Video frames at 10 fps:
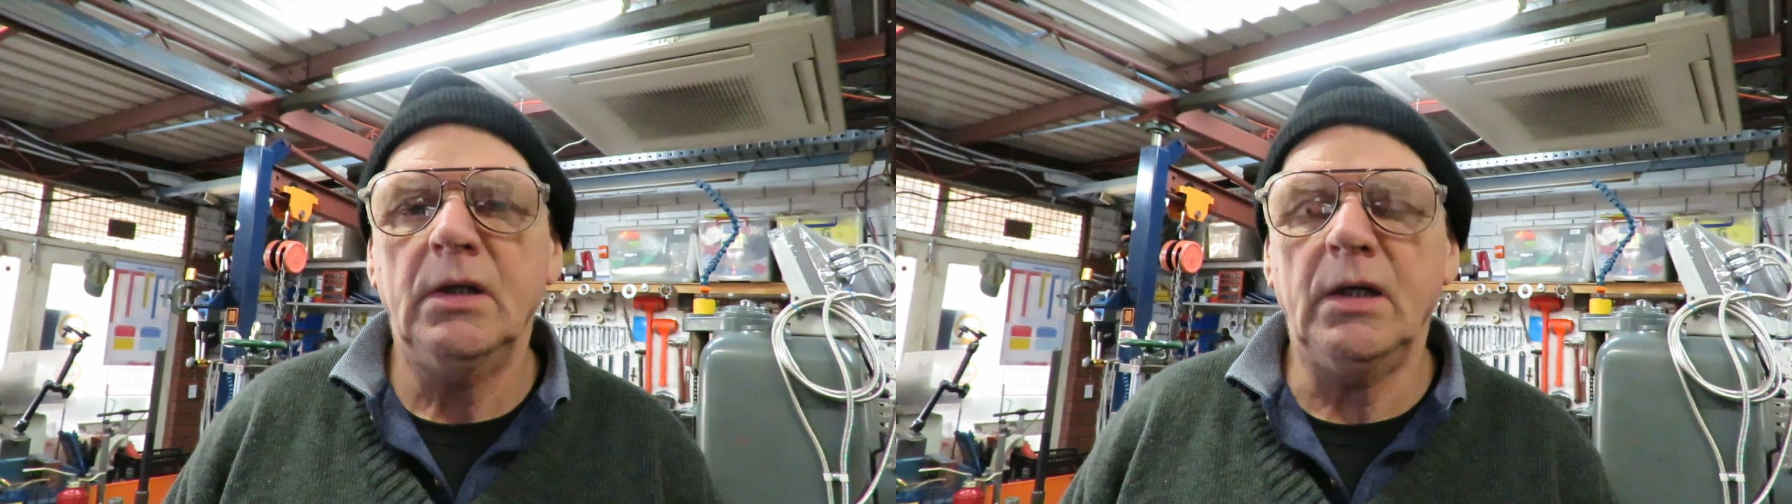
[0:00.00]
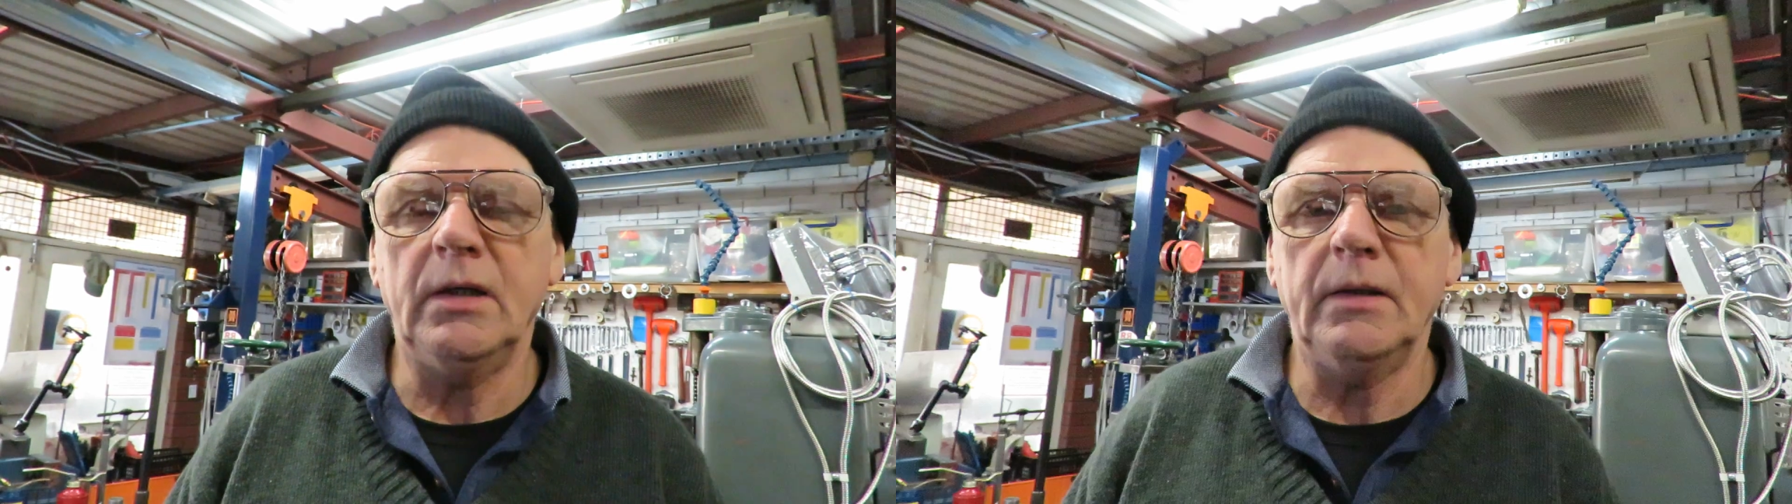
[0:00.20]

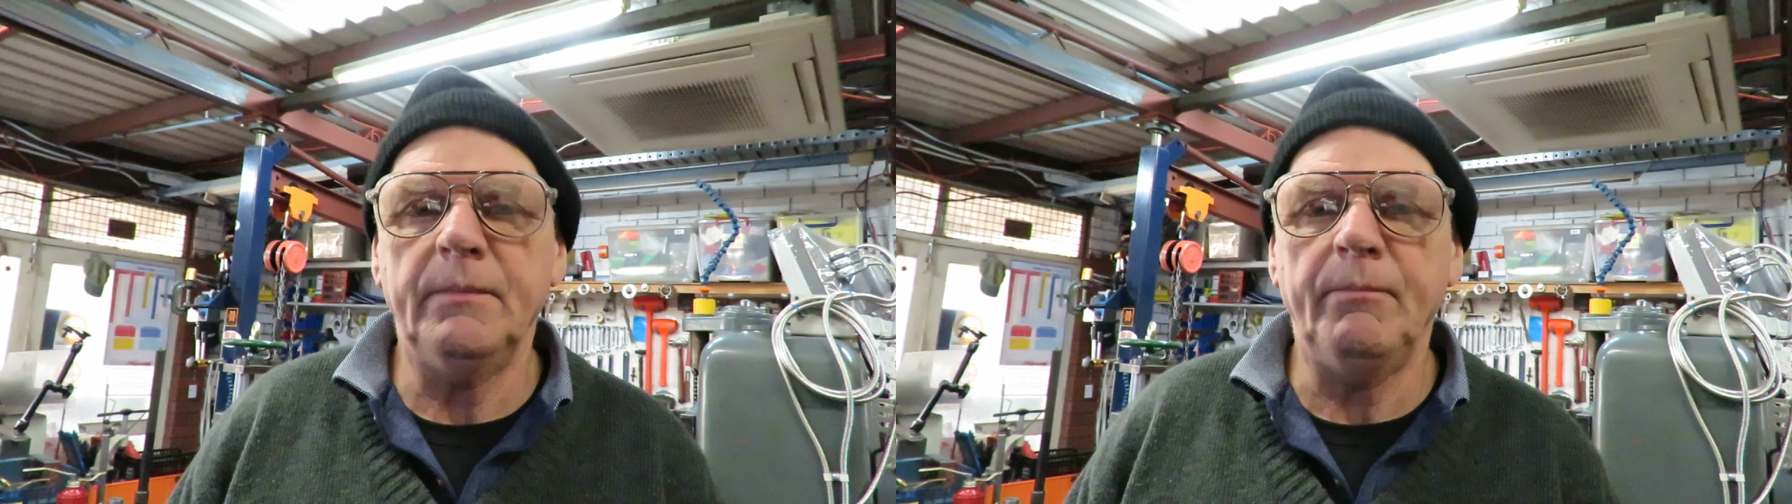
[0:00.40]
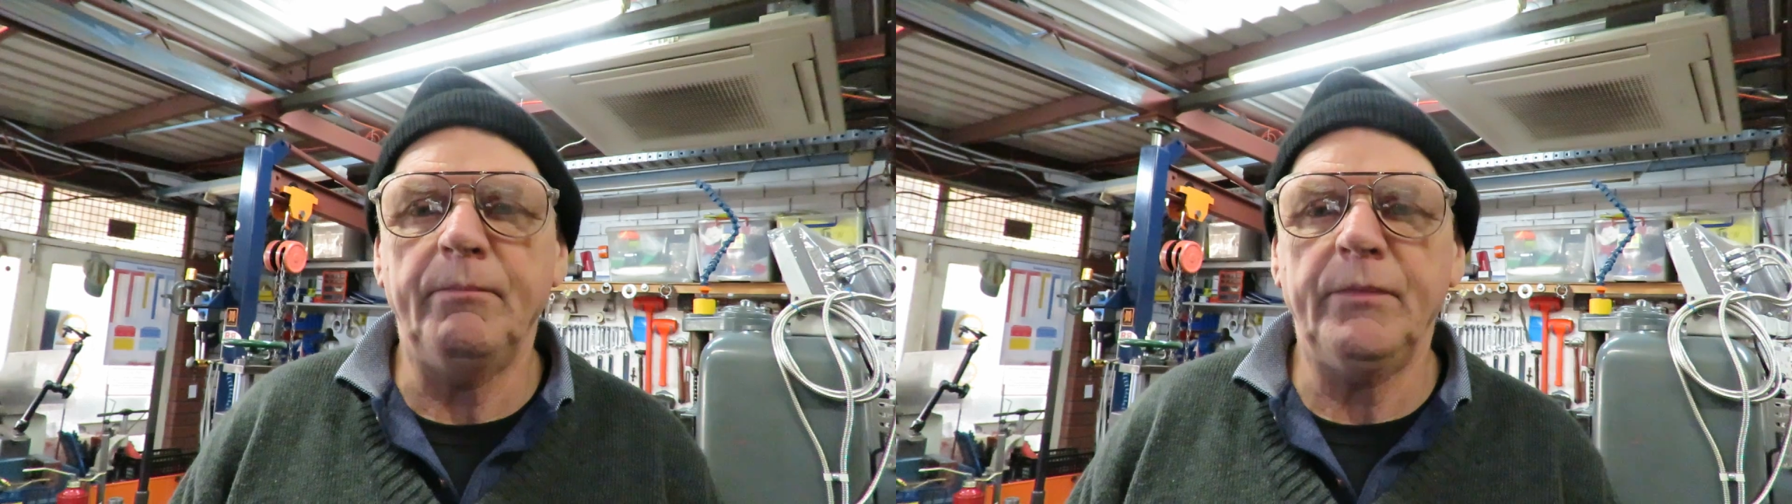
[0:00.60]

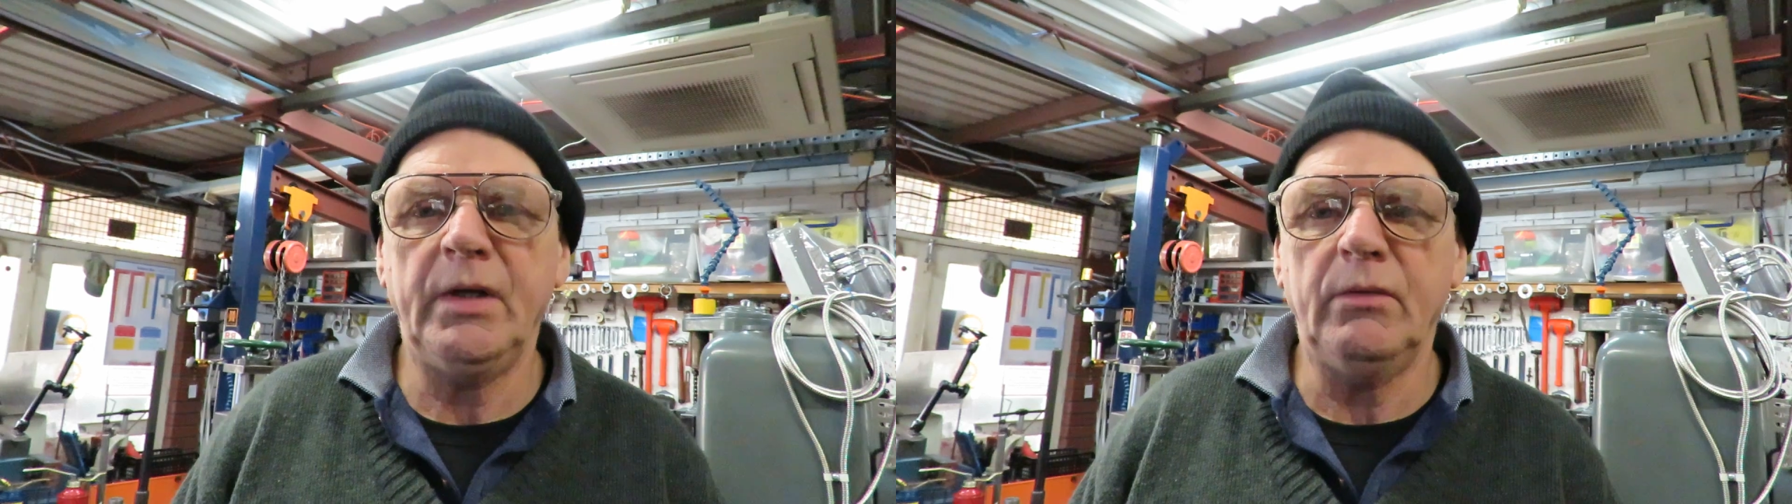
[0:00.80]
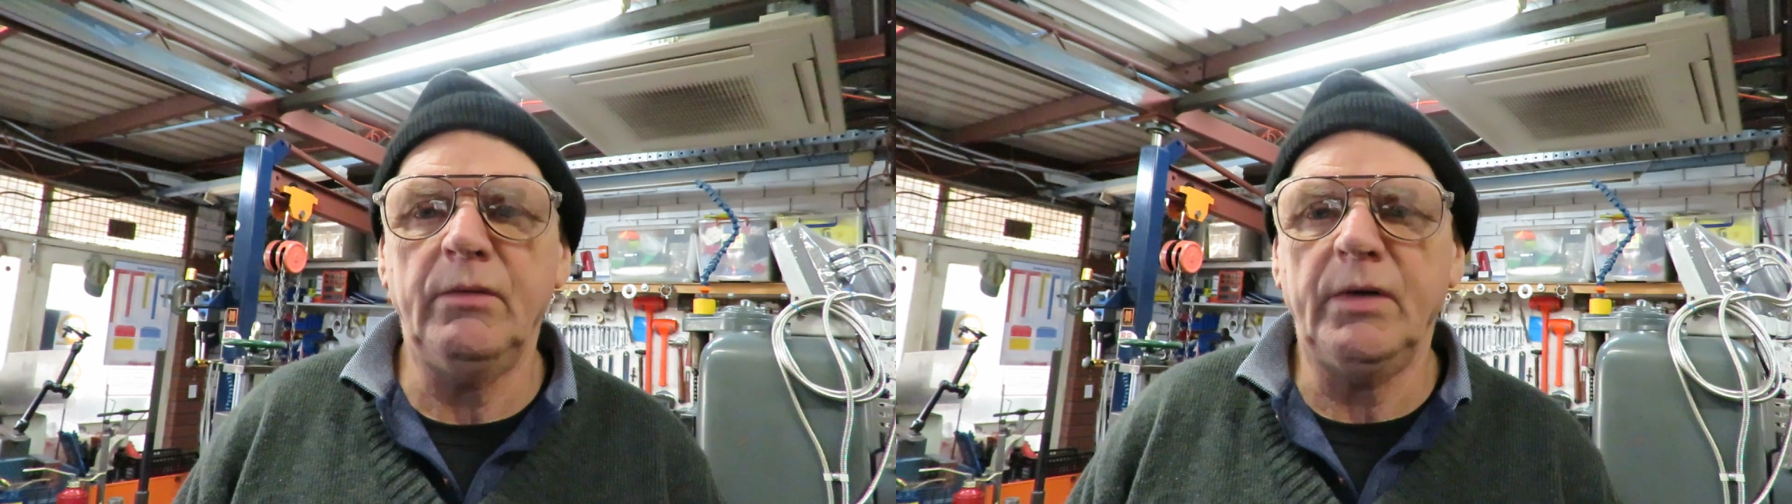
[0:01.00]
Um,
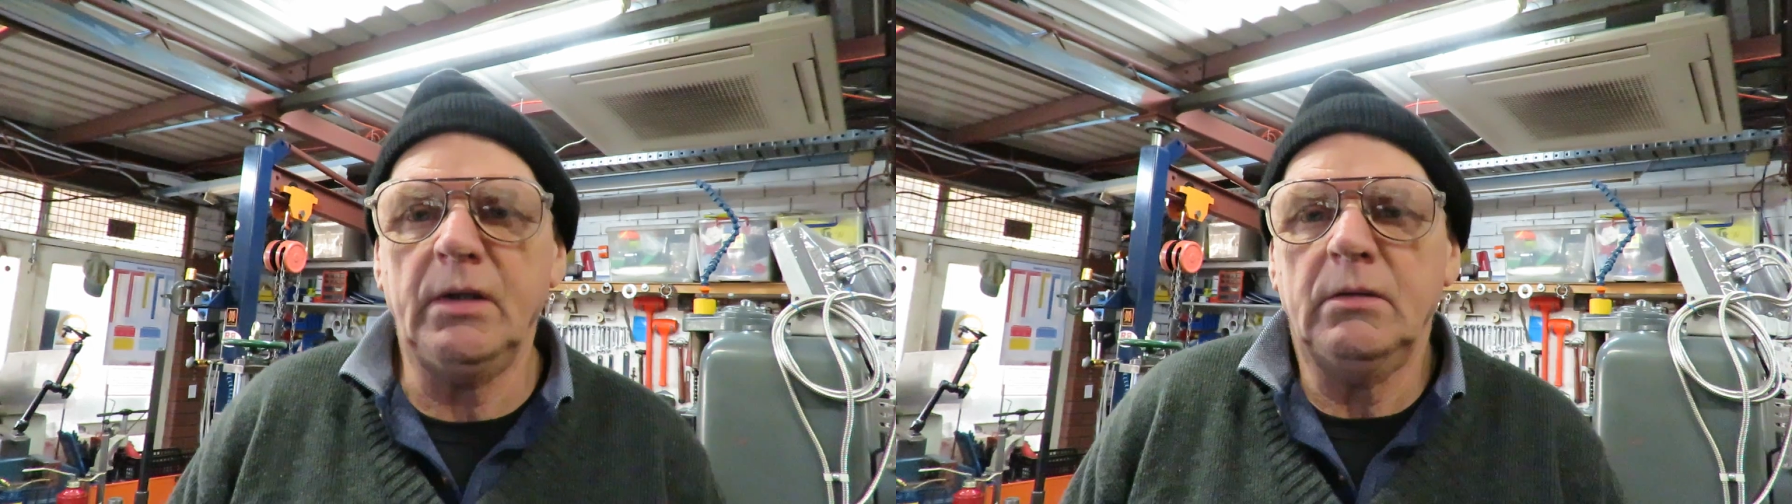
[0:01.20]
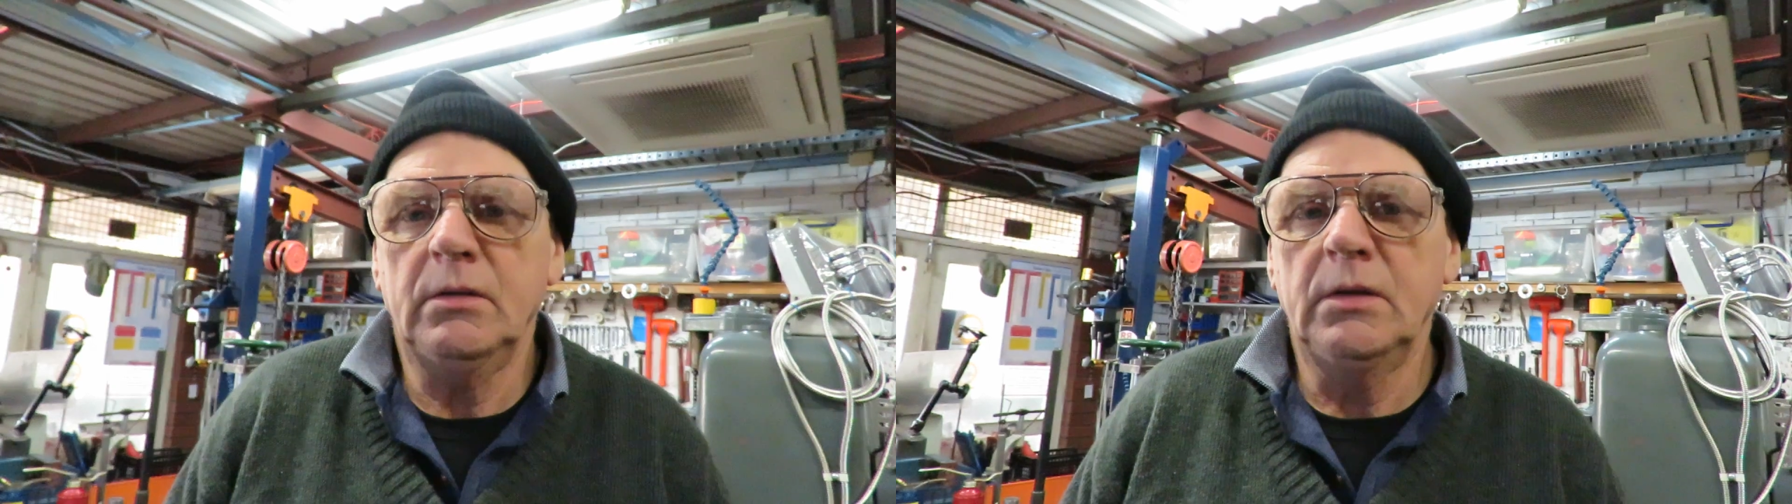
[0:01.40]

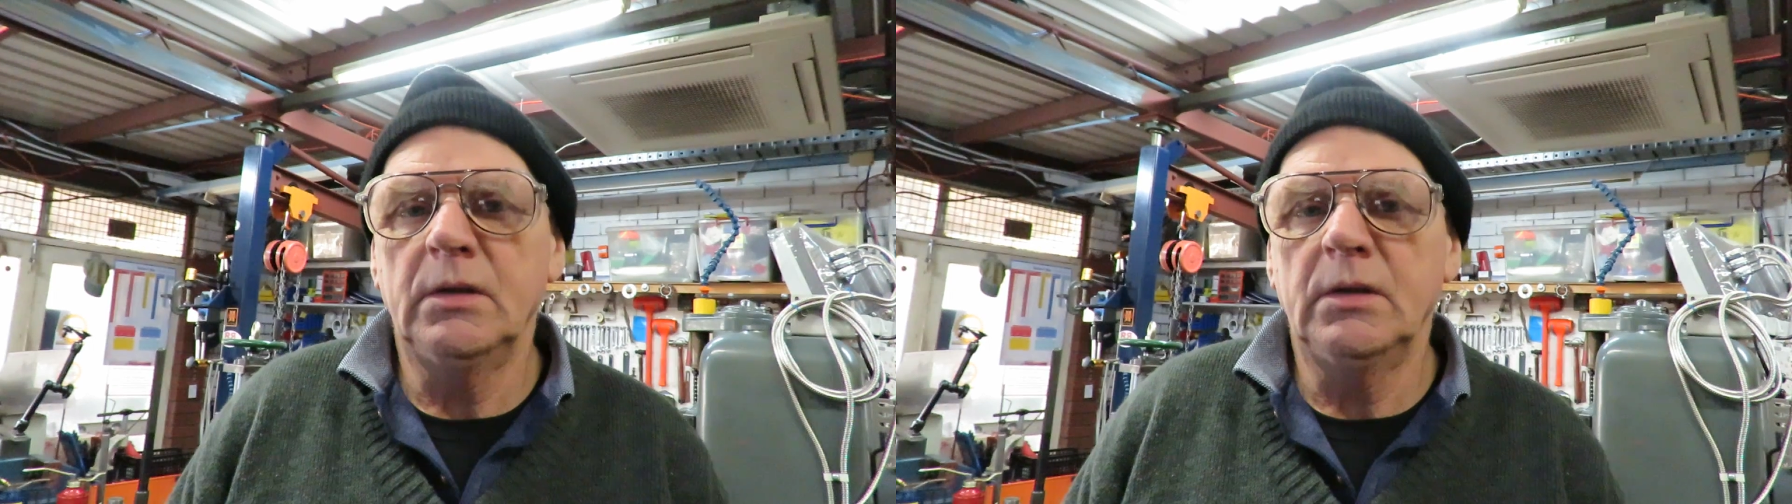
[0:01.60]
however,